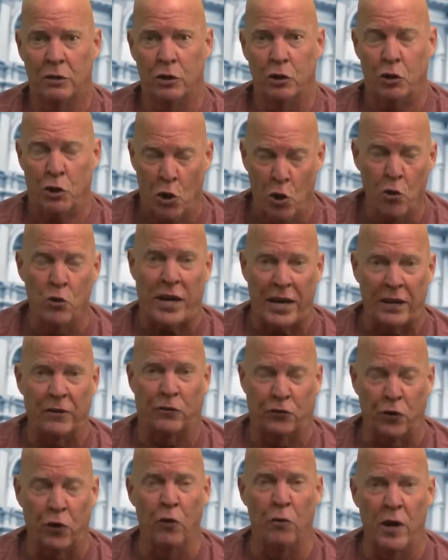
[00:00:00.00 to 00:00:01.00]
you can
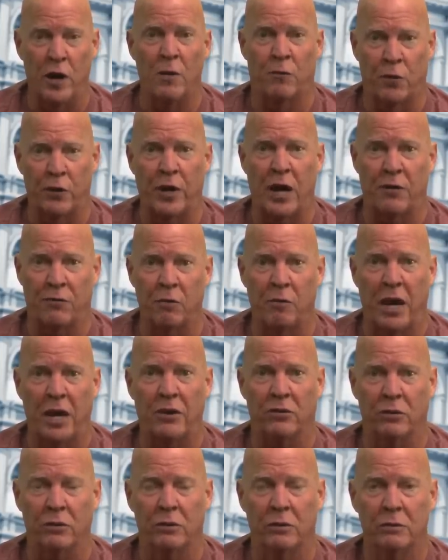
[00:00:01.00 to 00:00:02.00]
sue them for
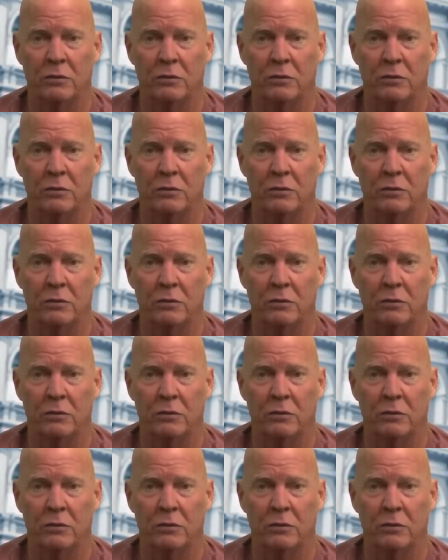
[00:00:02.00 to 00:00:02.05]
defamation.